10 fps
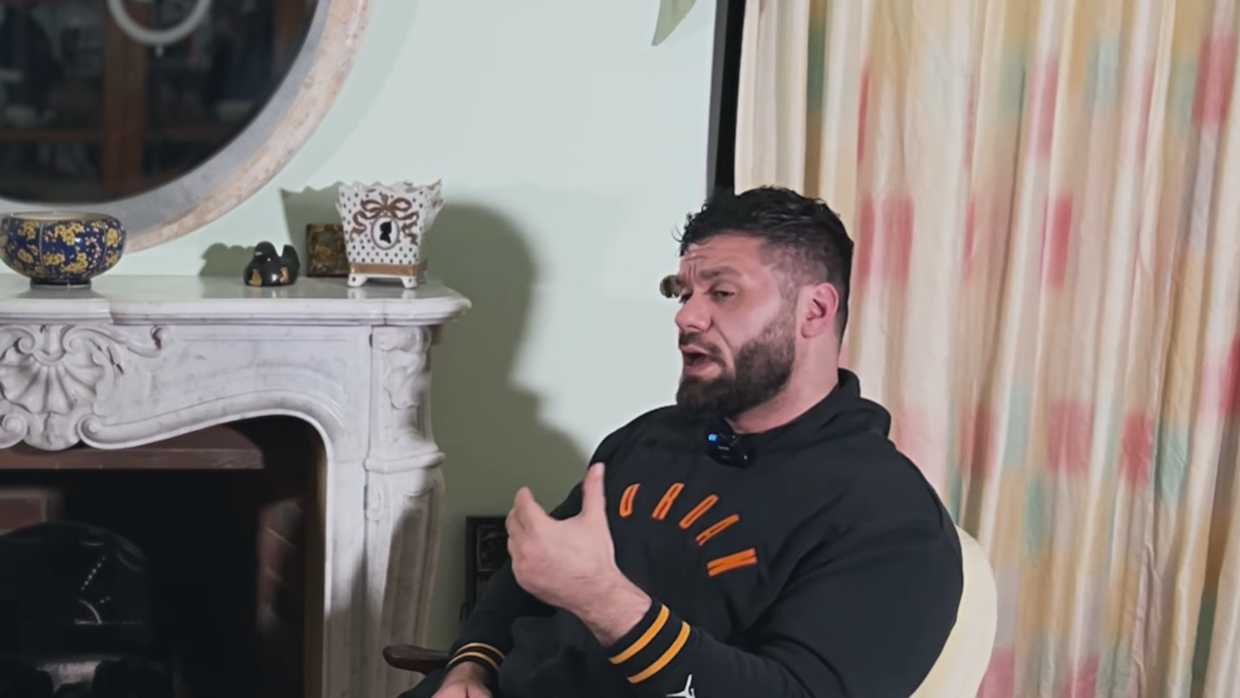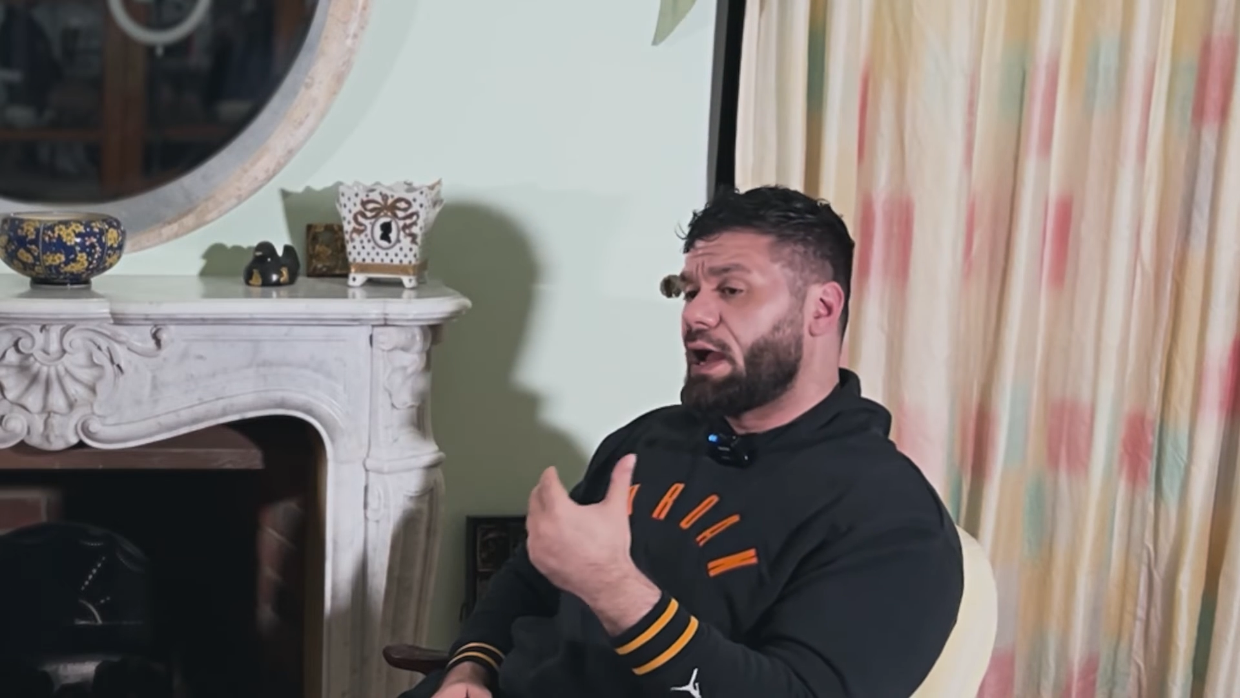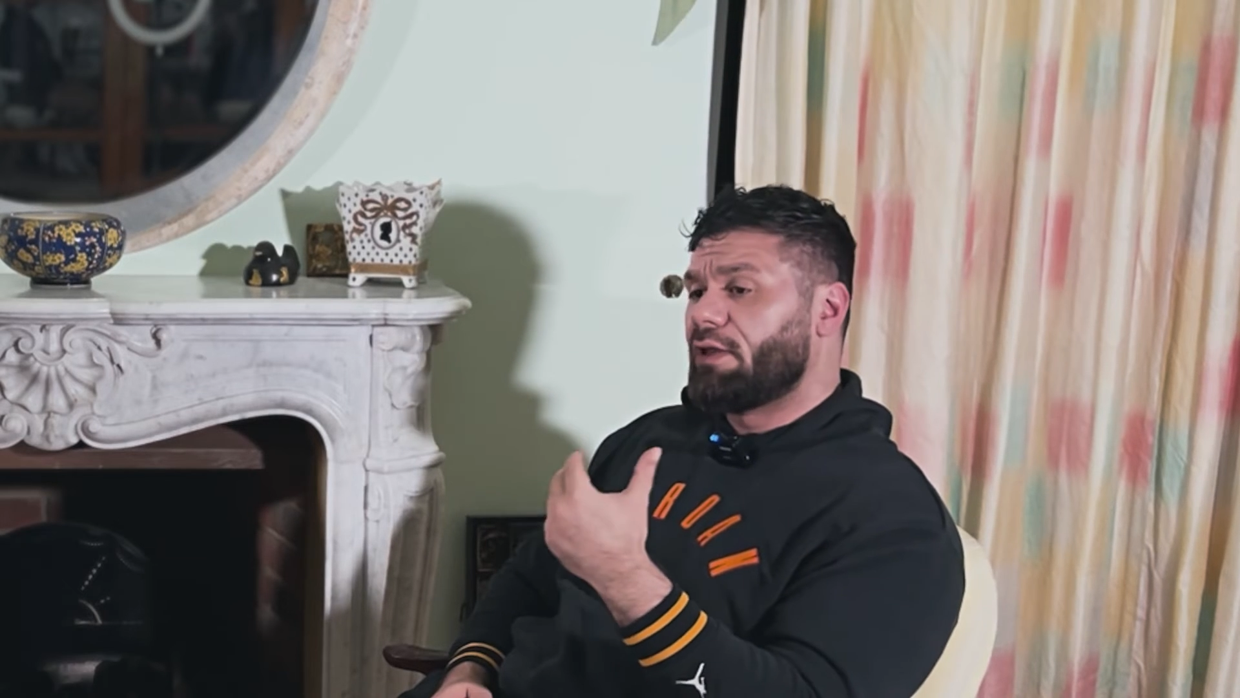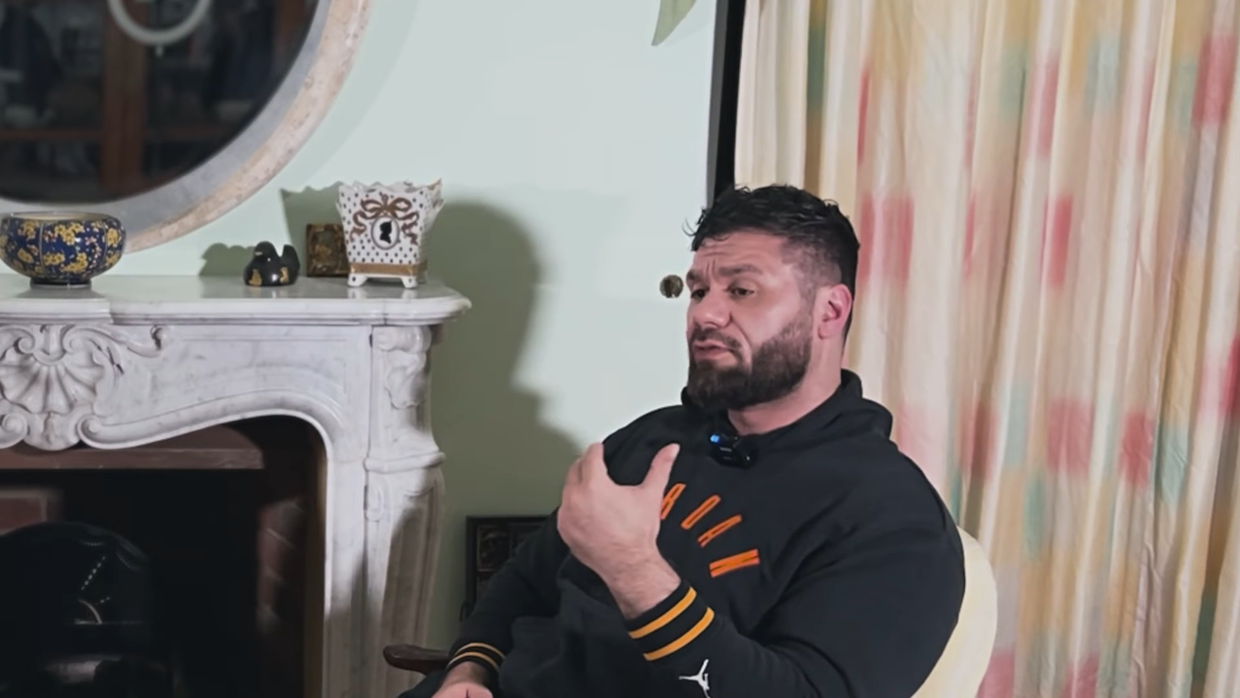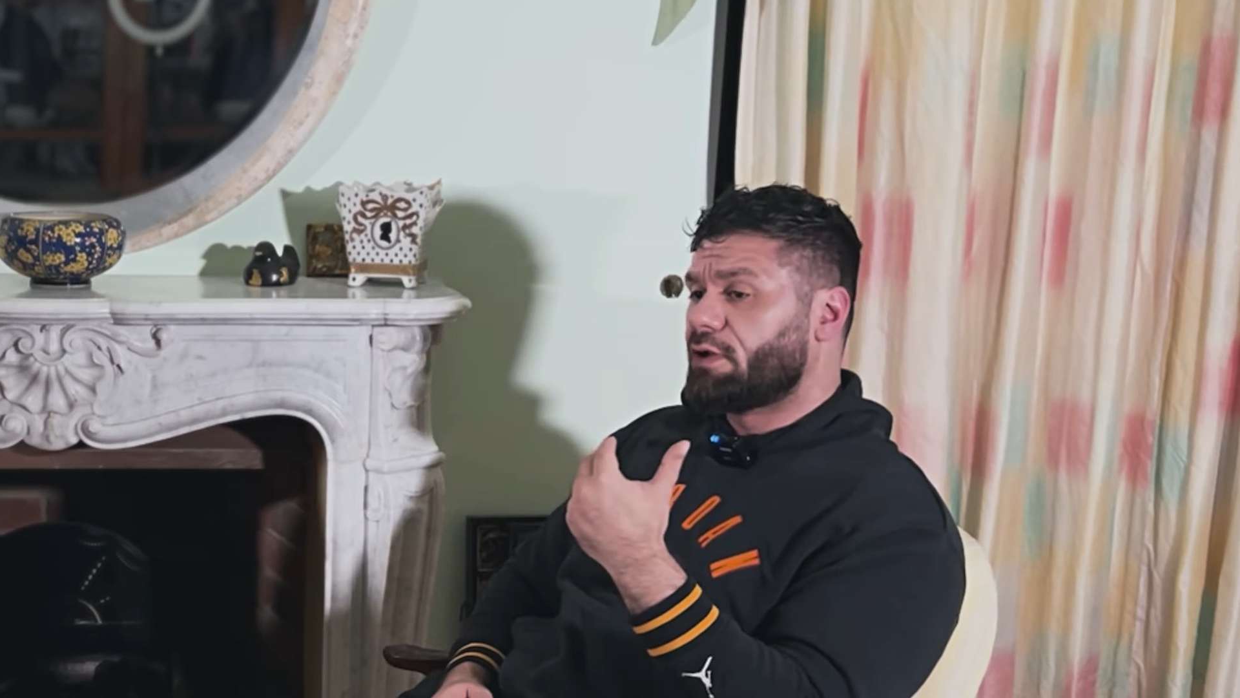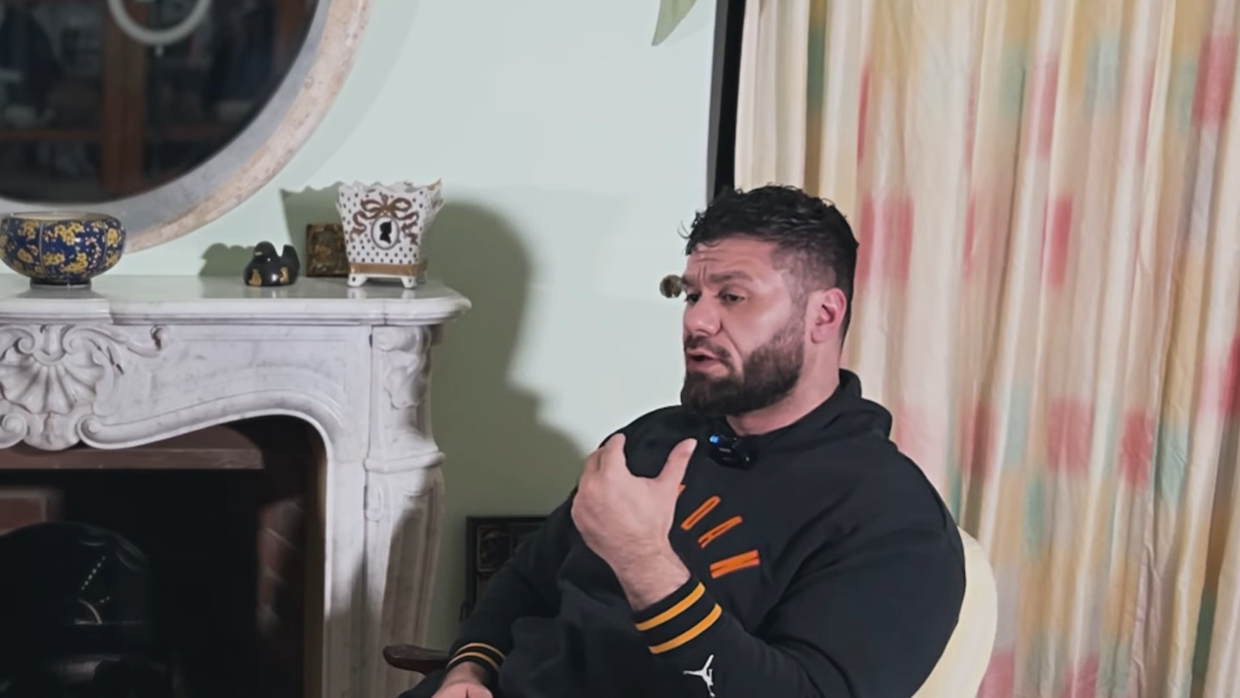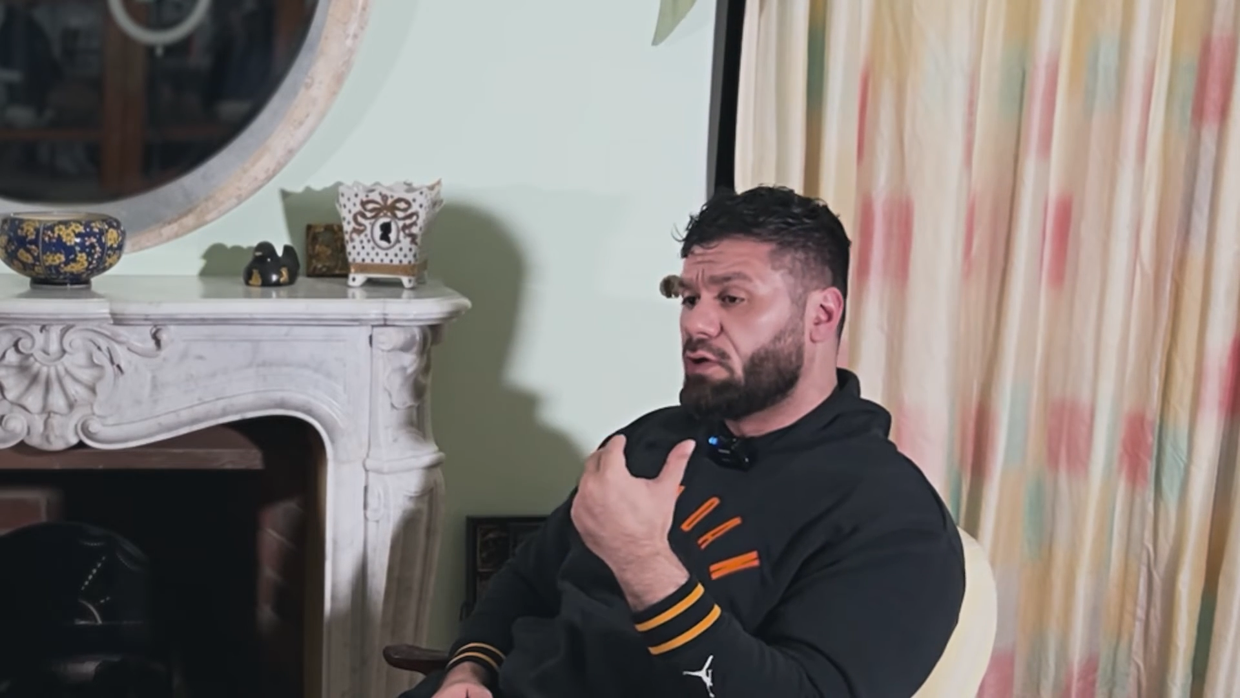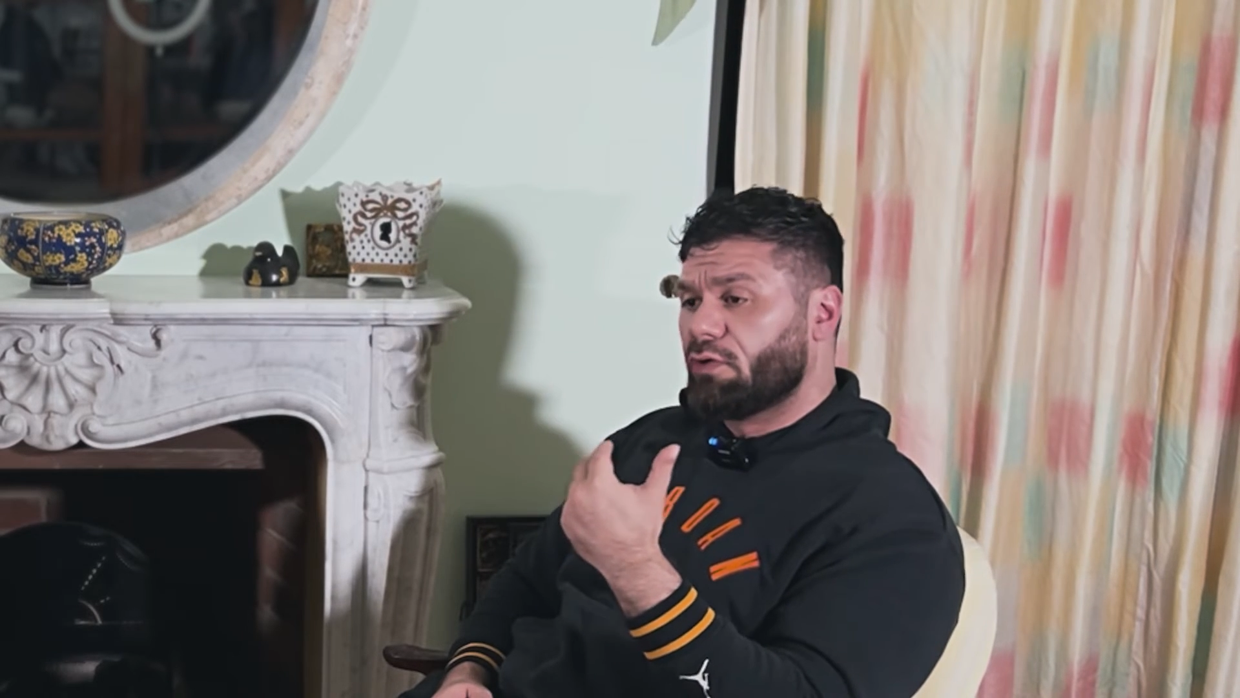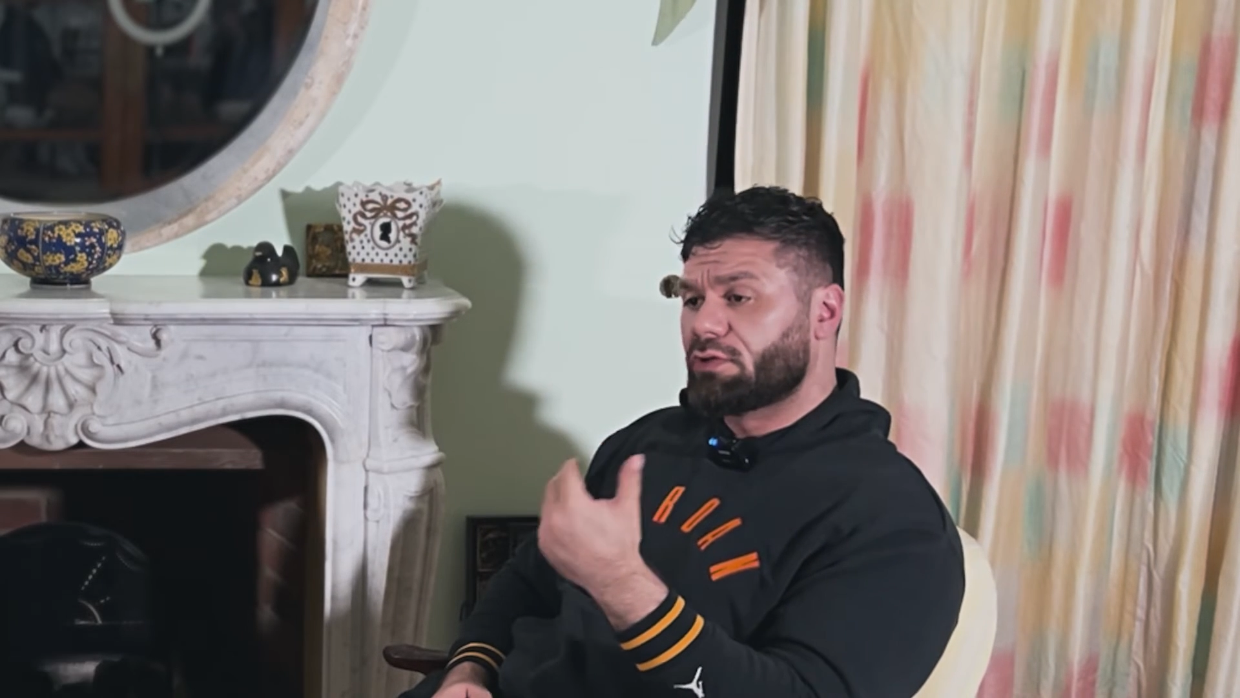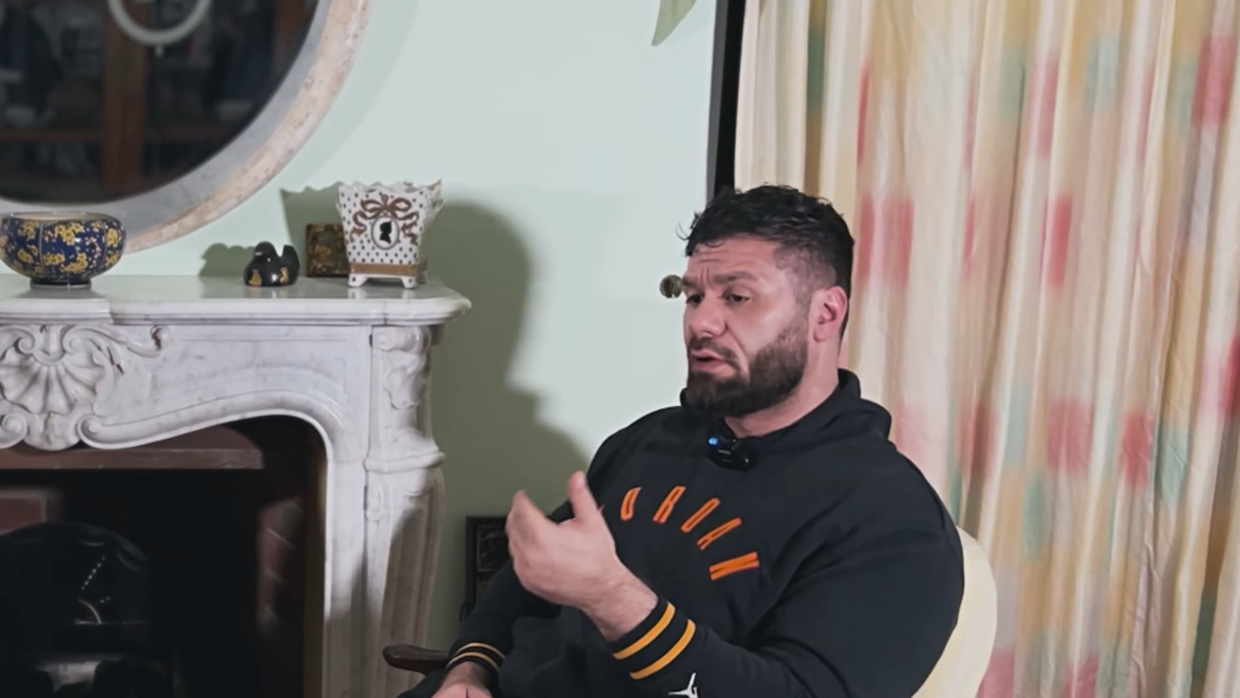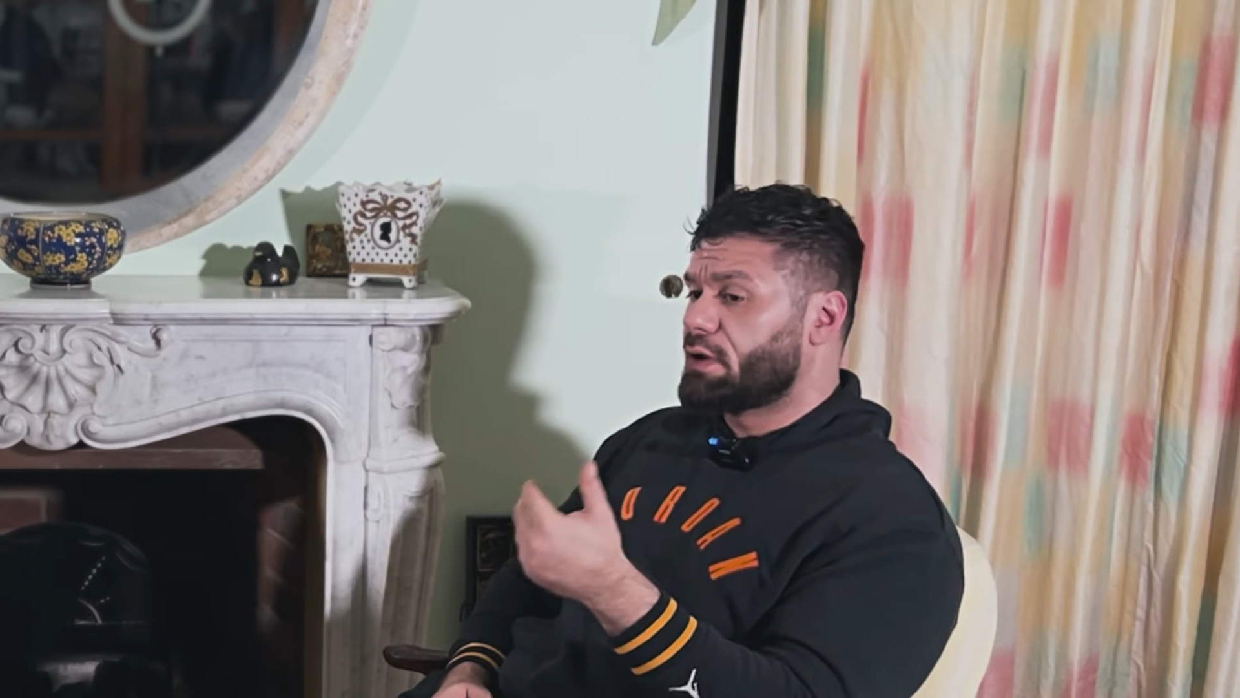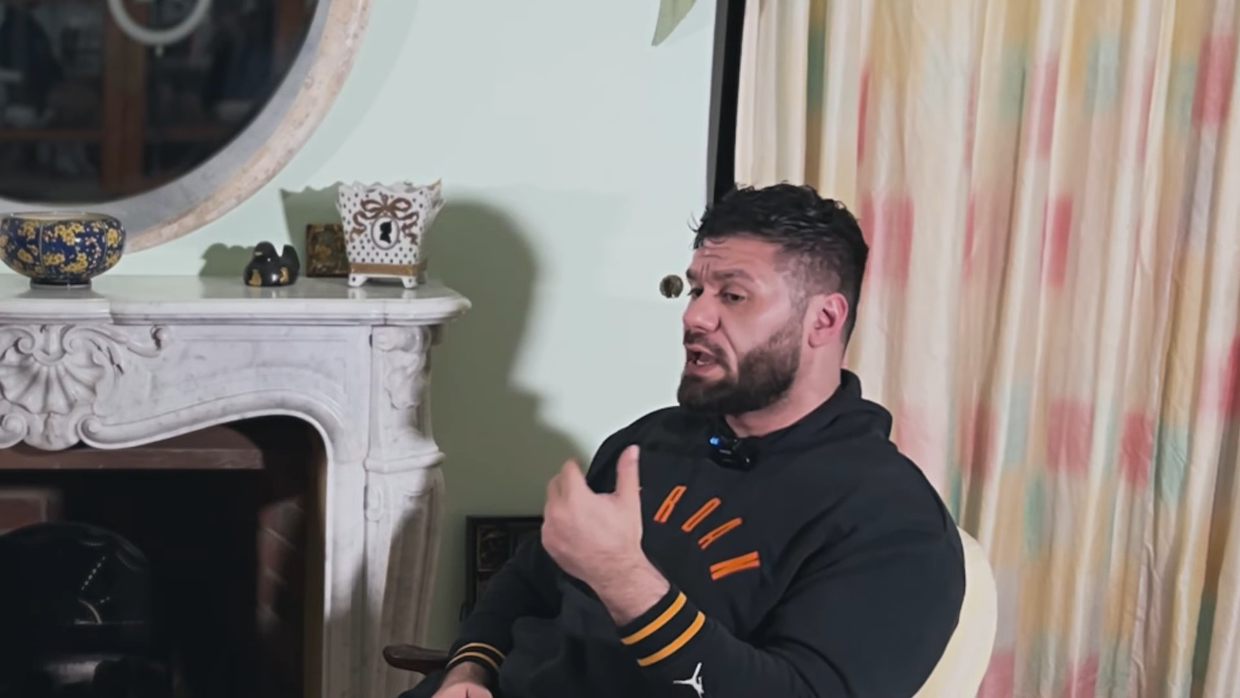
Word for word: and it's going to cause a lot of